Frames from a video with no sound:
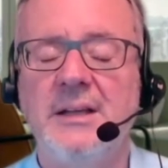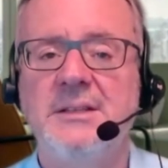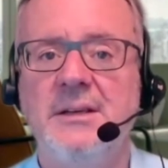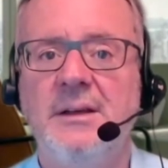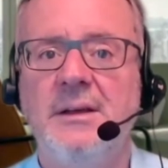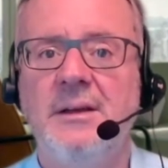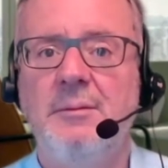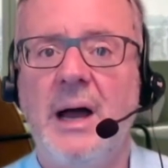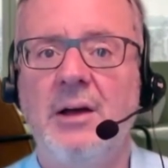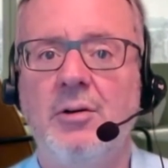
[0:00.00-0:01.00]
us
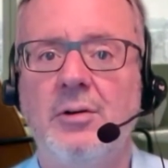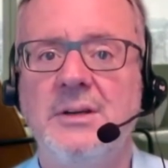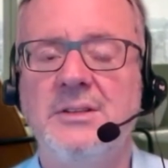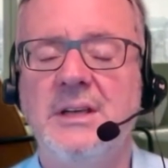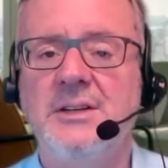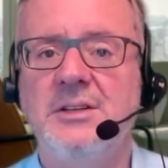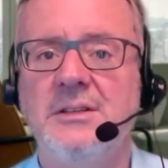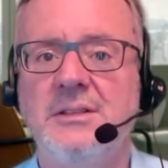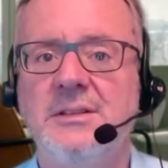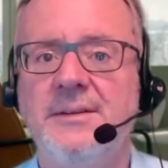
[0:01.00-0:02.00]
by our
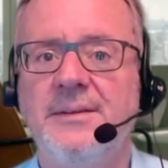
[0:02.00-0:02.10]
organizations.